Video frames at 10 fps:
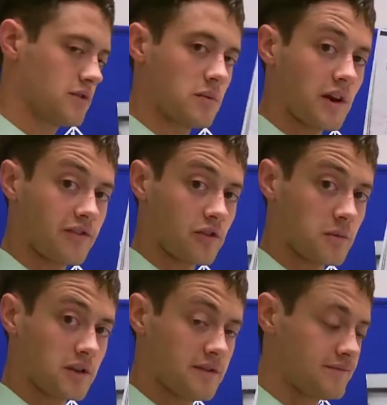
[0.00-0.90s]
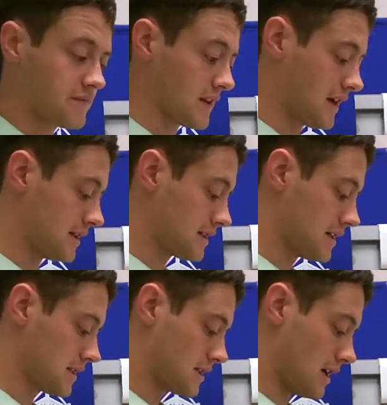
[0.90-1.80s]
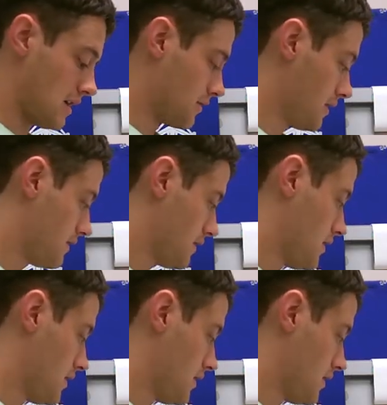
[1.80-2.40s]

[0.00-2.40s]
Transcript: or my formula, and it says it's 100.